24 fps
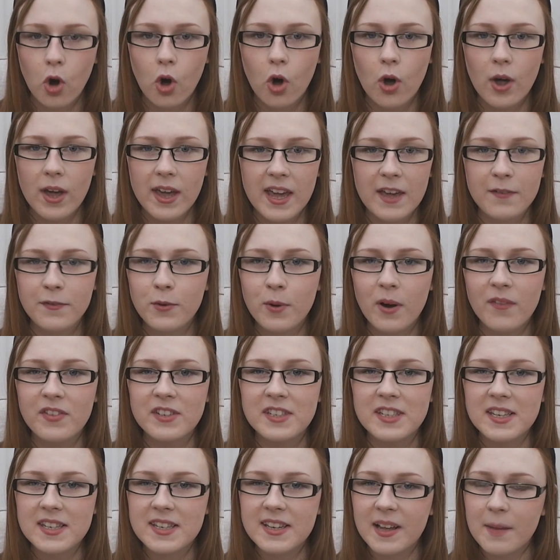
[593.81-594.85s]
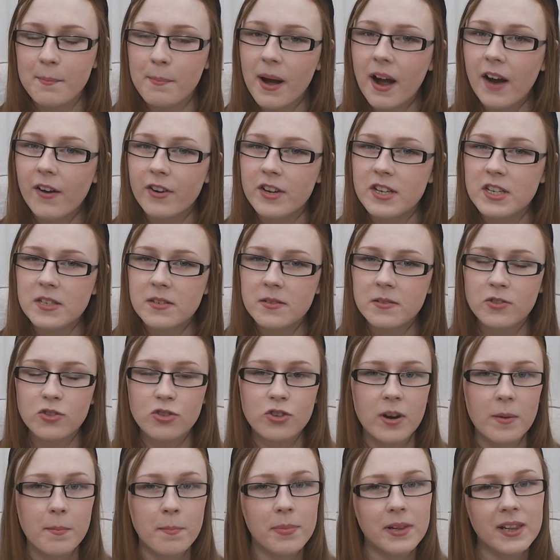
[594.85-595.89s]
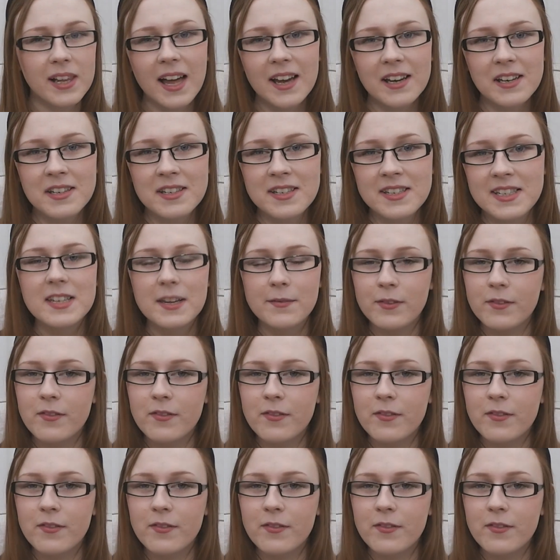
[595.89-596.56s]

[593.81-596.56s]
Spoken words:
or if you have a Disneyland Paris trip planned.